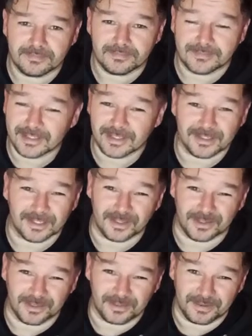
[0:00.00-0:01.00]
Just because I
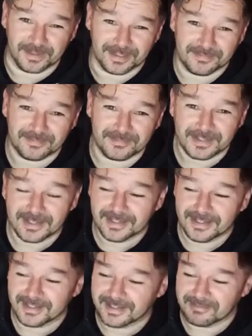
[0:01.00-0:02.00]
could, really.
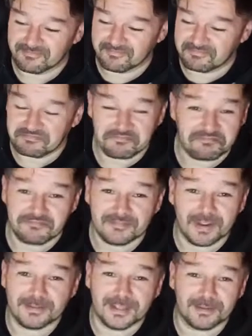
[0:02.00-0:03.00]
That
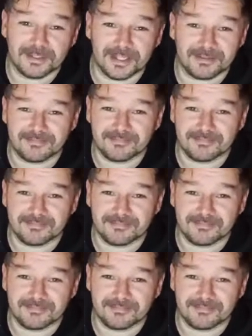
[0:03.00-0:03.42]
was, that was it.